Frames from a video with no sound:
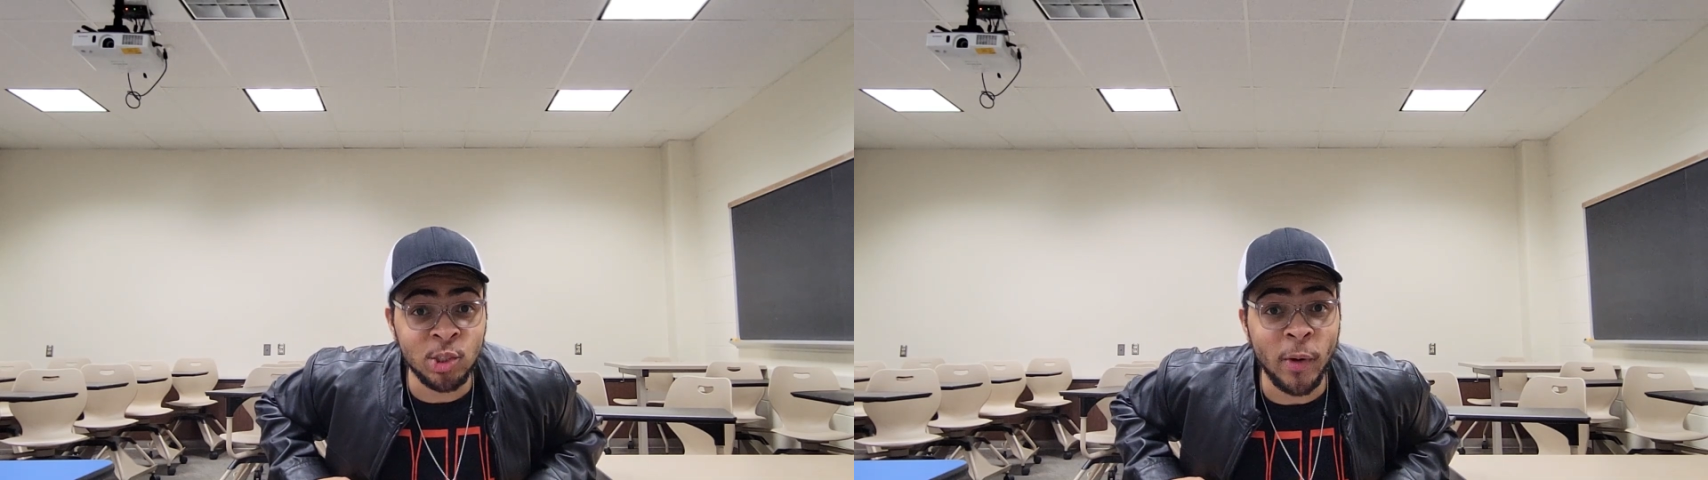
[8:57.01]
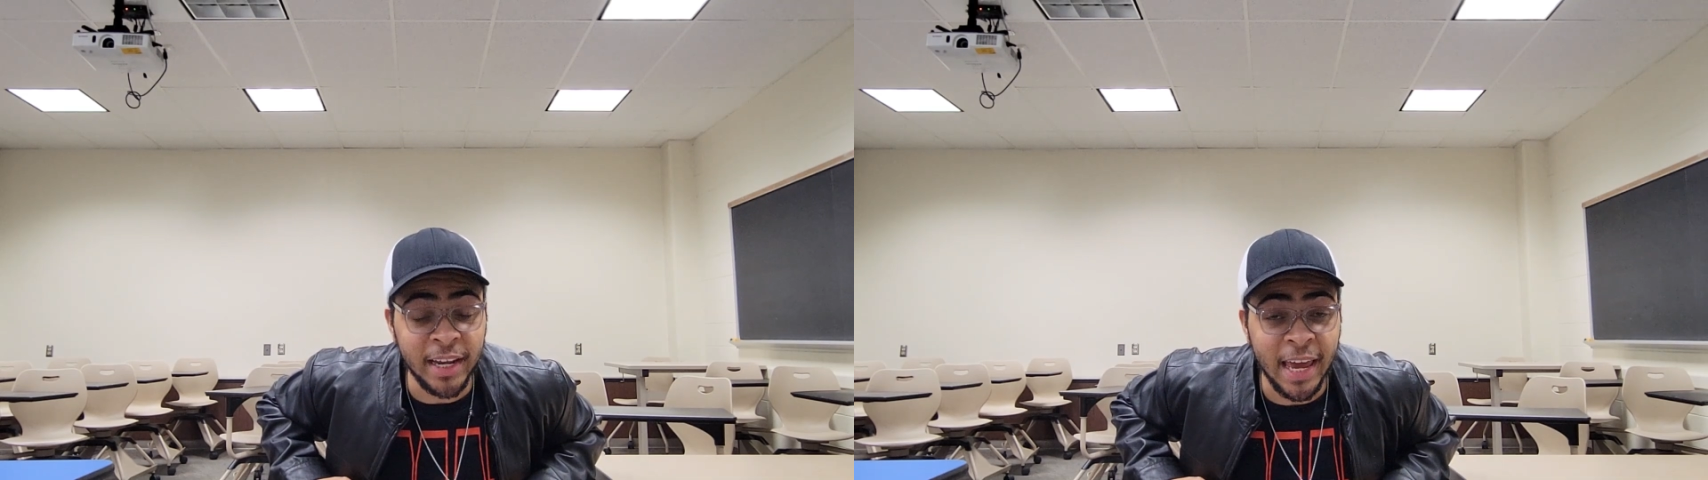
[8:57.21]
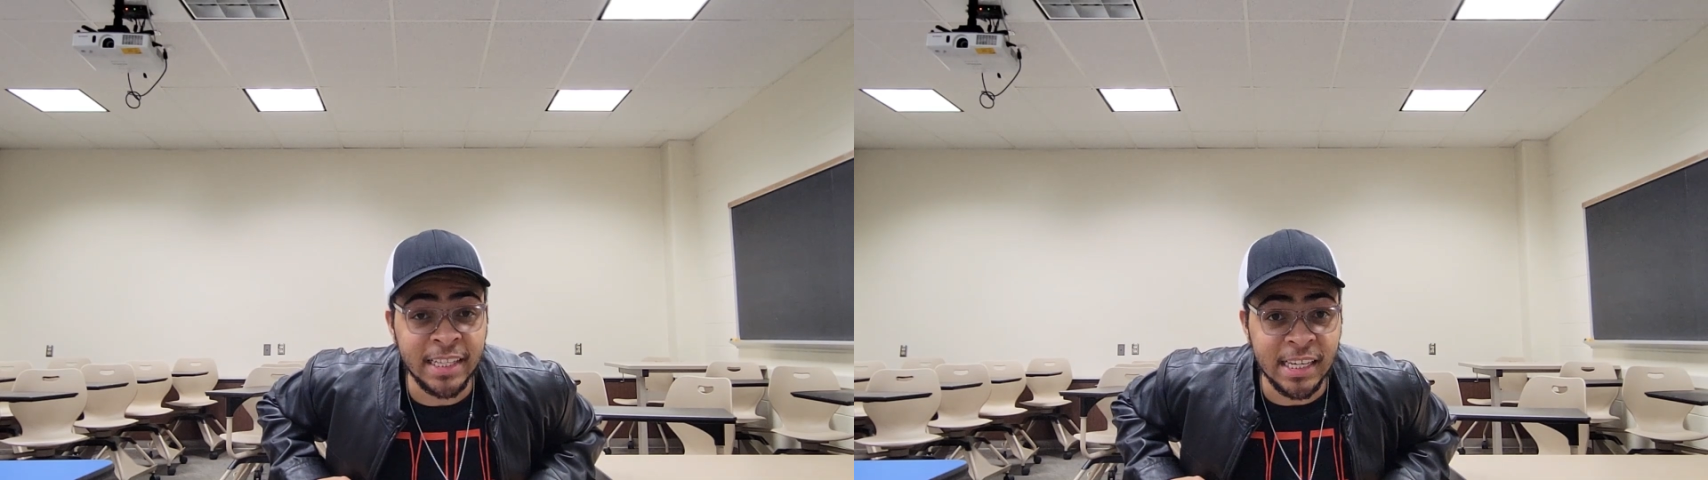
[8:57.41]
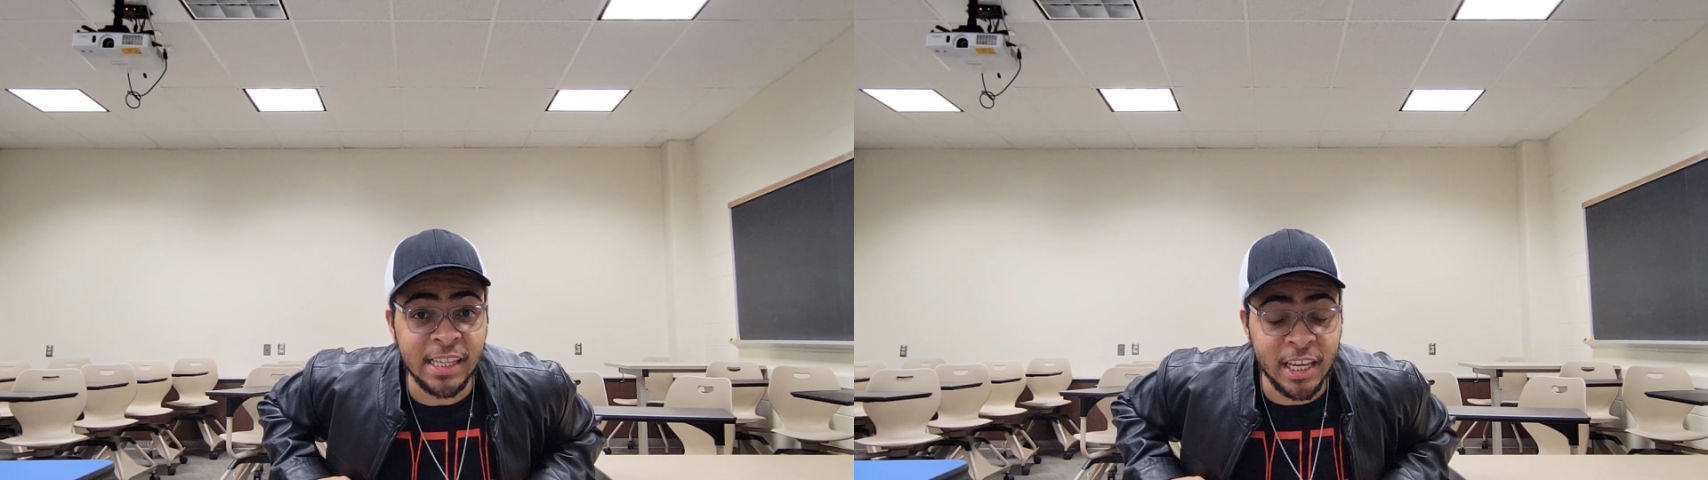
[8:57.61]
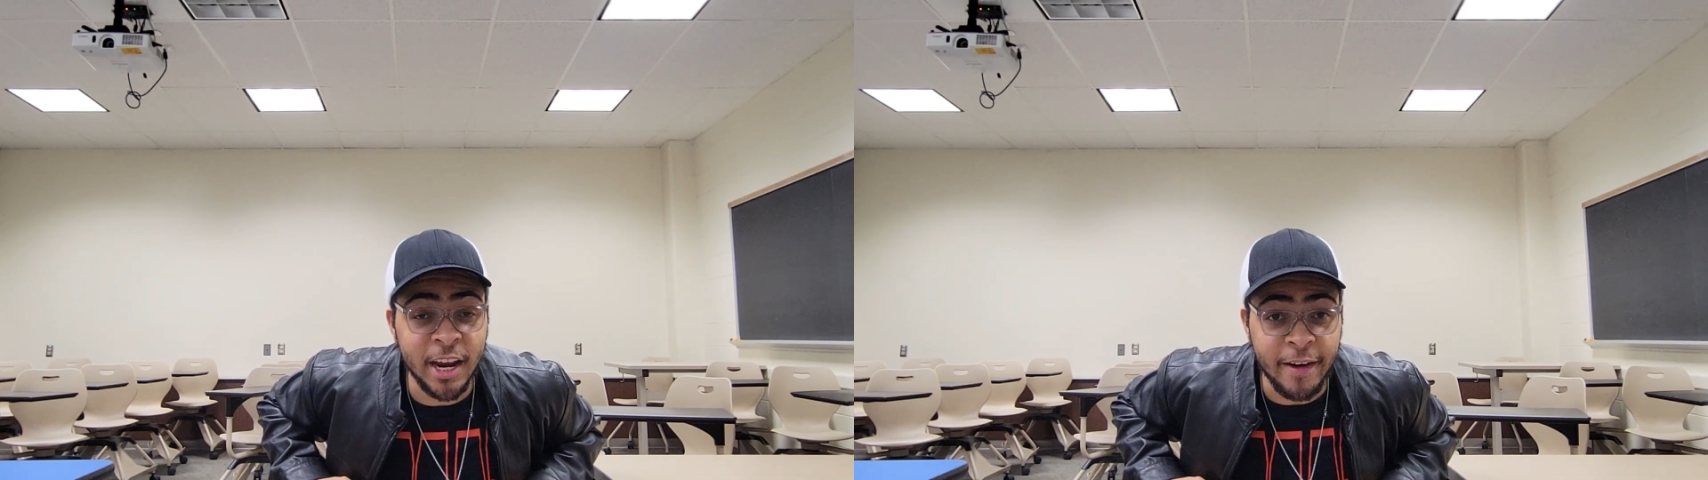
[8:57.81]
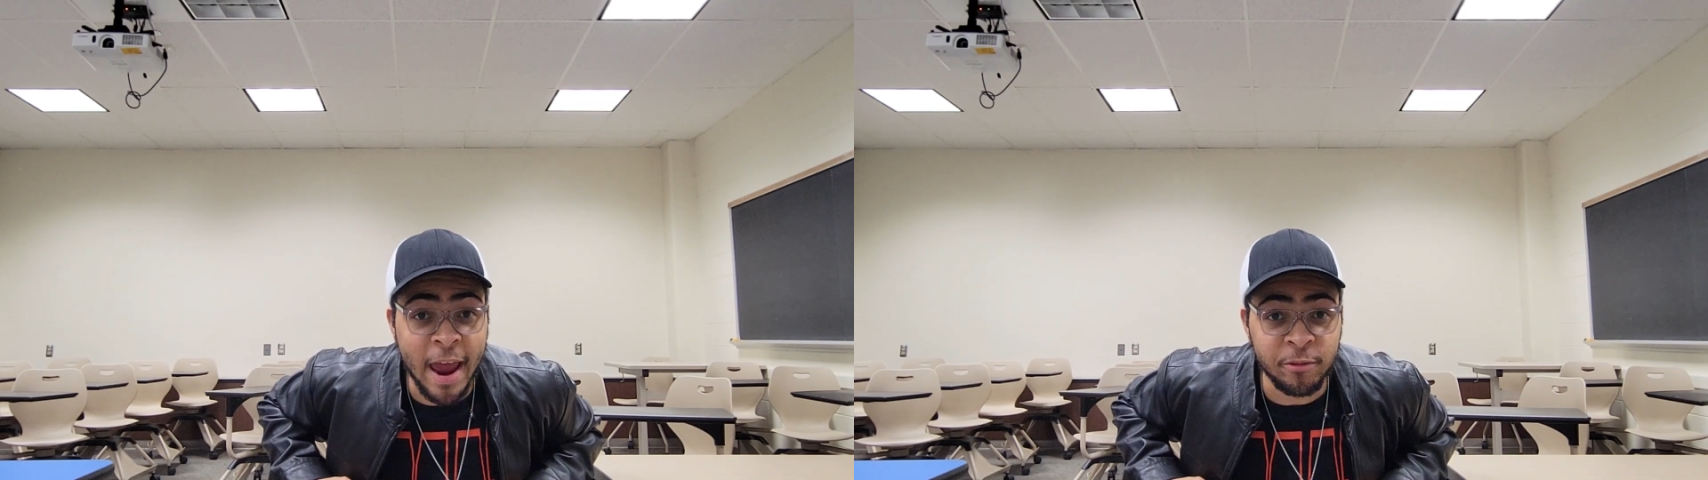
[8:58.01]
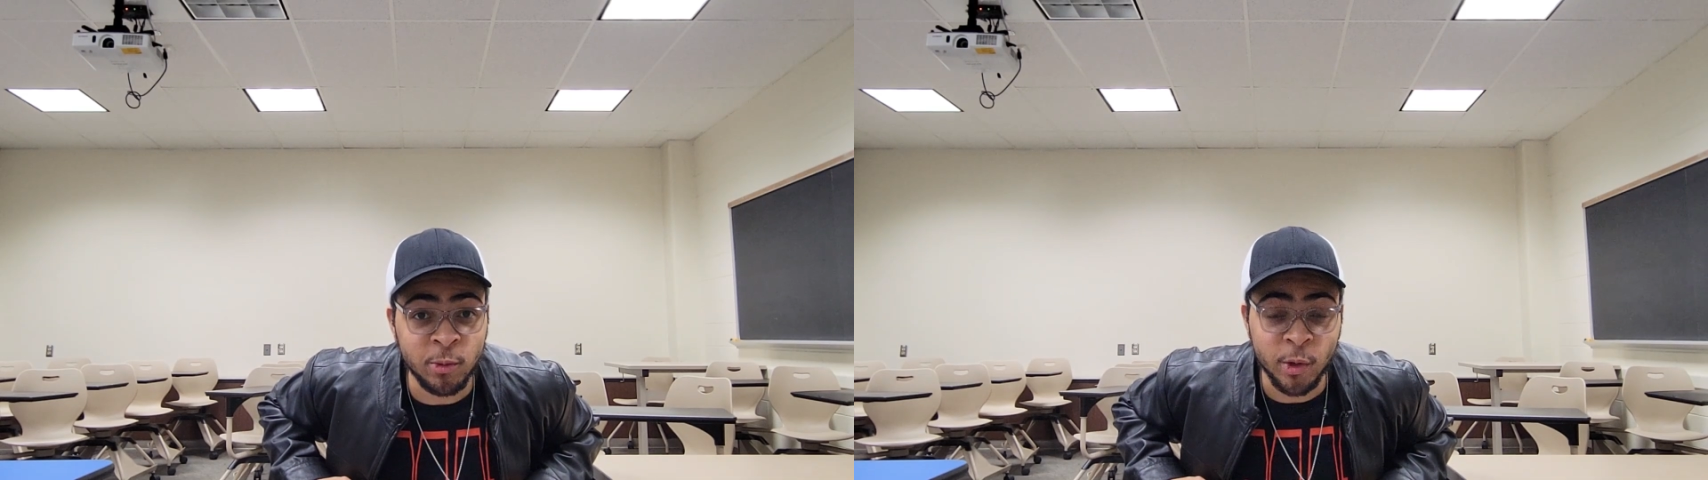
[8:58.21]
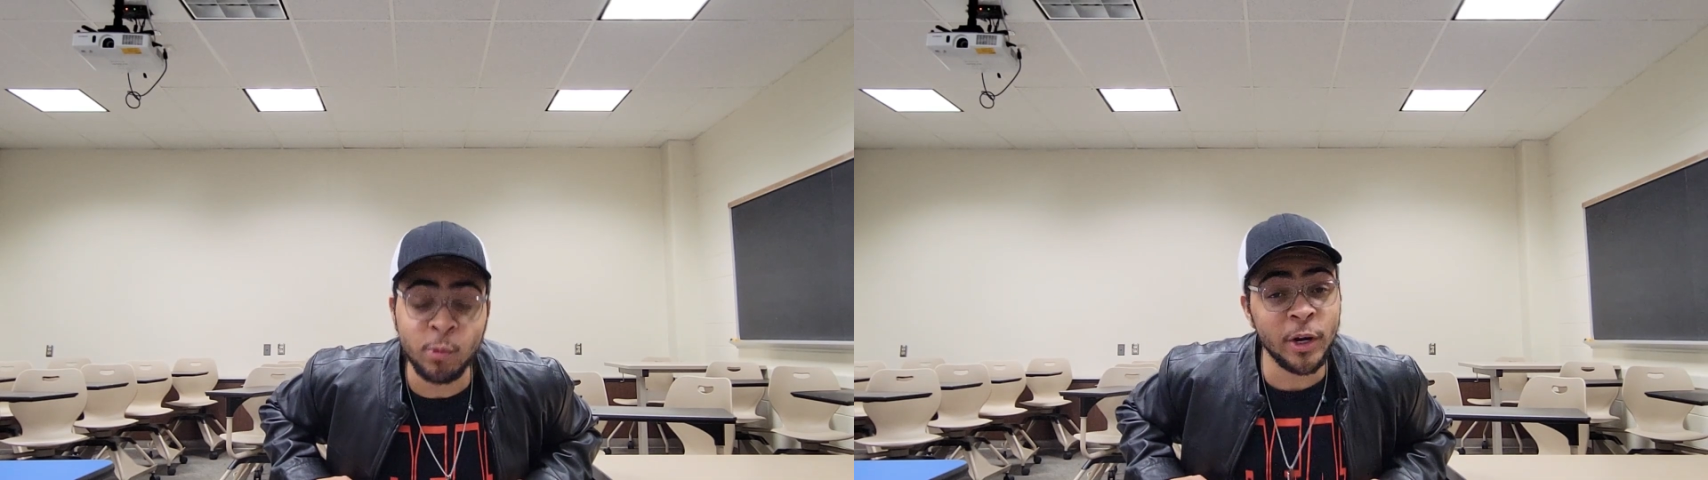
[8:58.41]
2018, the year afterward?